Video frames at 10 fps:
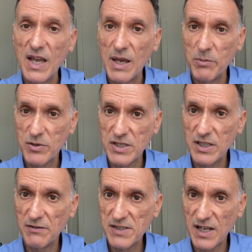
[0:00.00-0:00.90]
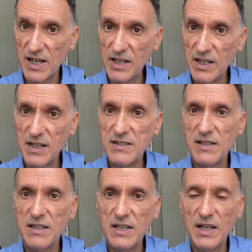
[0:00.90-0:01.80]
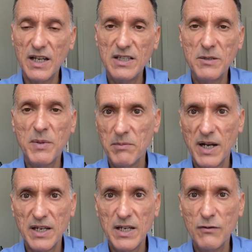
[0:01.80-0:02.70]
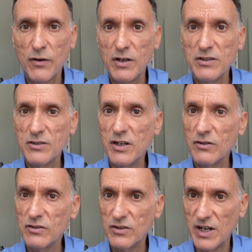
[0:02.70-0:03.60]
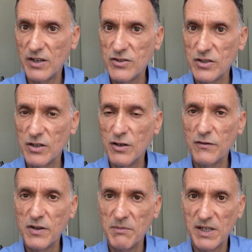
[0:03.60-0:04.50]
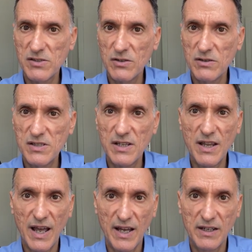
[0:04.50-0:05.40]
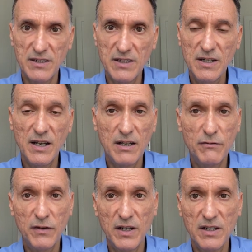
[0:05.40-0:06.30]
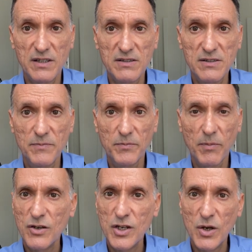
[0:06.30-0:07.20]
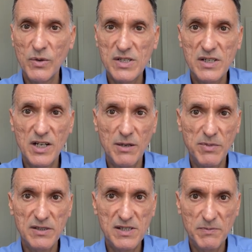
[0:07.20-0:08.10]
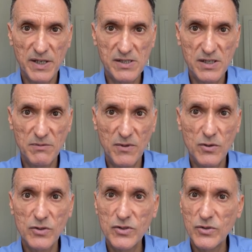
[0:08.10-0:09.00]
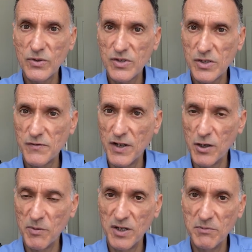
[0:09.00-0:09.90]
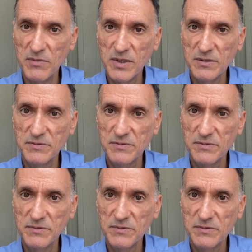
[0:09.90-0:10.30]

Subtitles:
A positive sign is indicated by involuntary contraction of the muscles in the hand and fingers, known as carpal spasm or Trousseau's phenomenon.